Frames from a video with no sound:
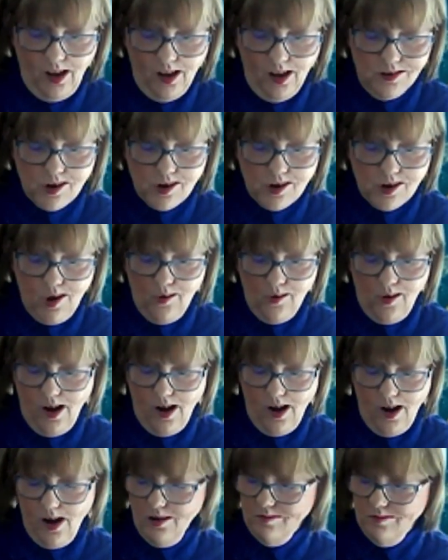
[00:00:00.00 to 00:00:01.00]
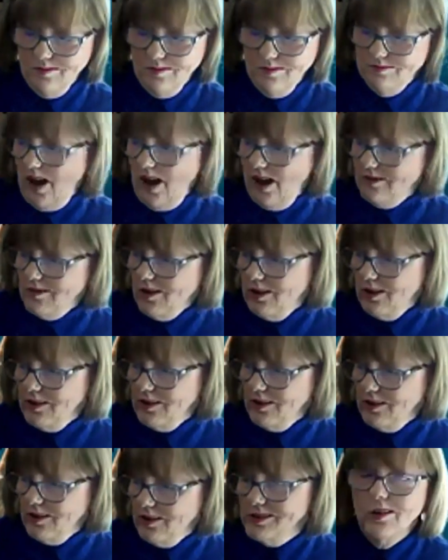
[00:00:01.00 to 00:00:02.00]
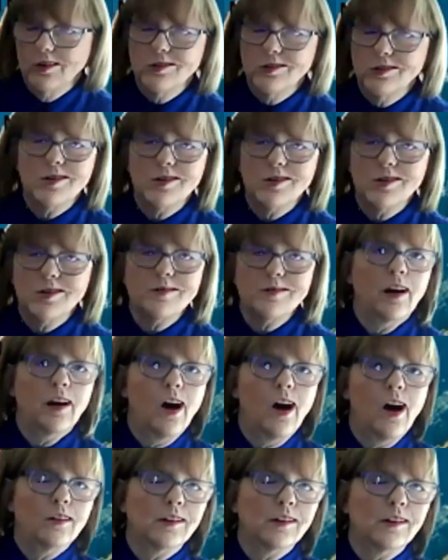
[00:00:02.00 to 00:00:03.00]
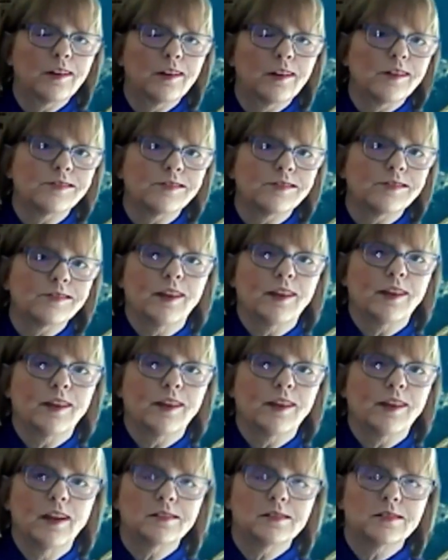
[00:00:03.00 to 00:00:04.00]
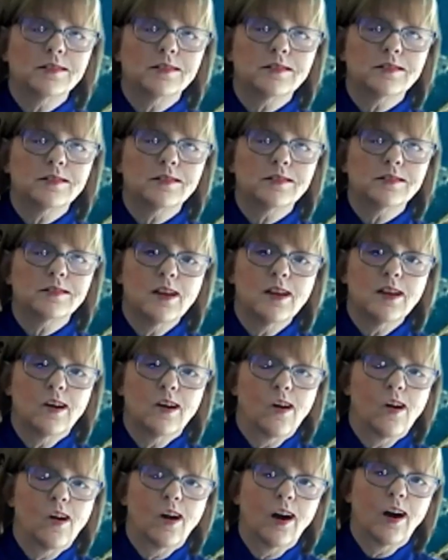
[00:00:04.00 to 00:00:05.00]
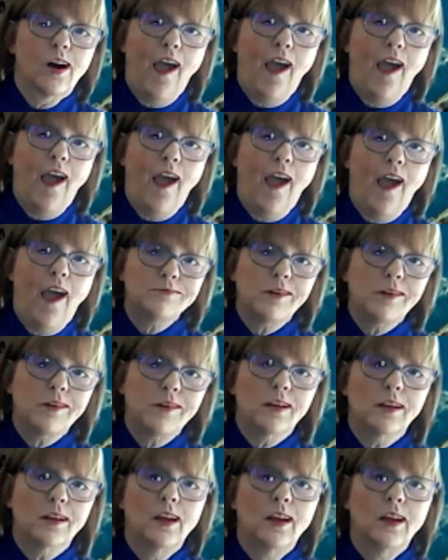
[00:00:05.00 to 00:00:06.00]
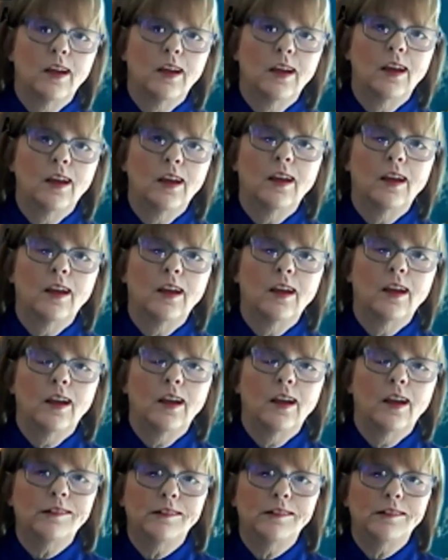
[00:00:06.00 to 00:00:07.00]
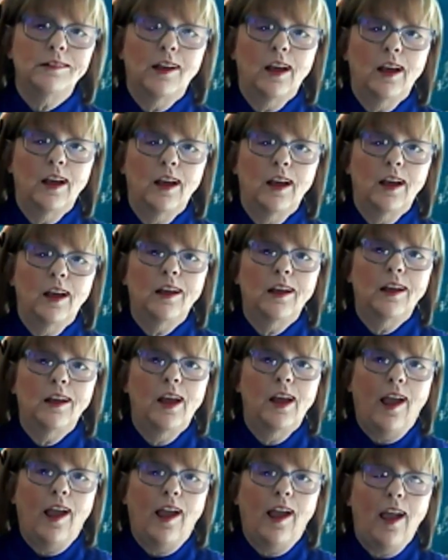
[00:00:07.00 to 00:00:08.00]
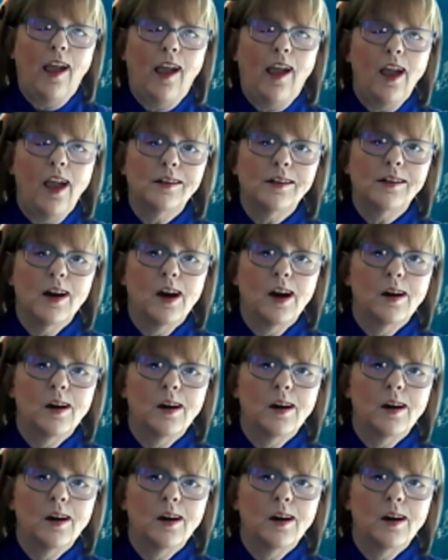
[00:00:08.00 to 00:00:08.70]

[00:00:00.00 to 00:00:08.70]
So I've already told you about all the different things that are happening every day. And